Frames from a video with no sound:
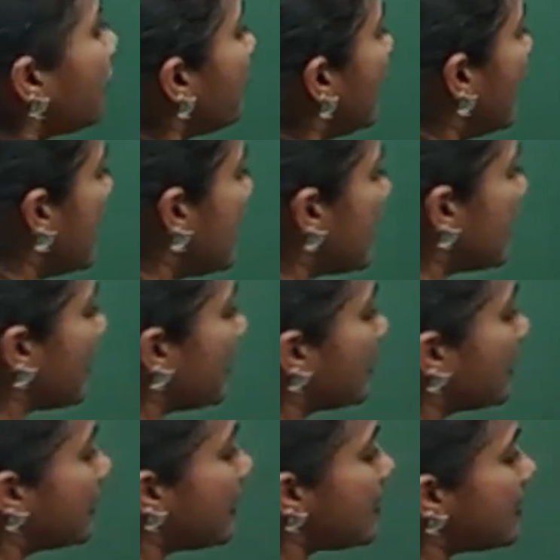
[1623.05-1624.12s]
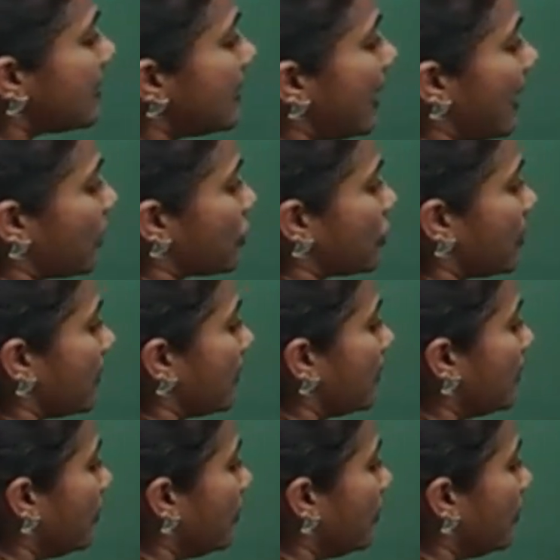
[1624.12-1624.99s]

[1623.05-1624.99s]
first this reaction.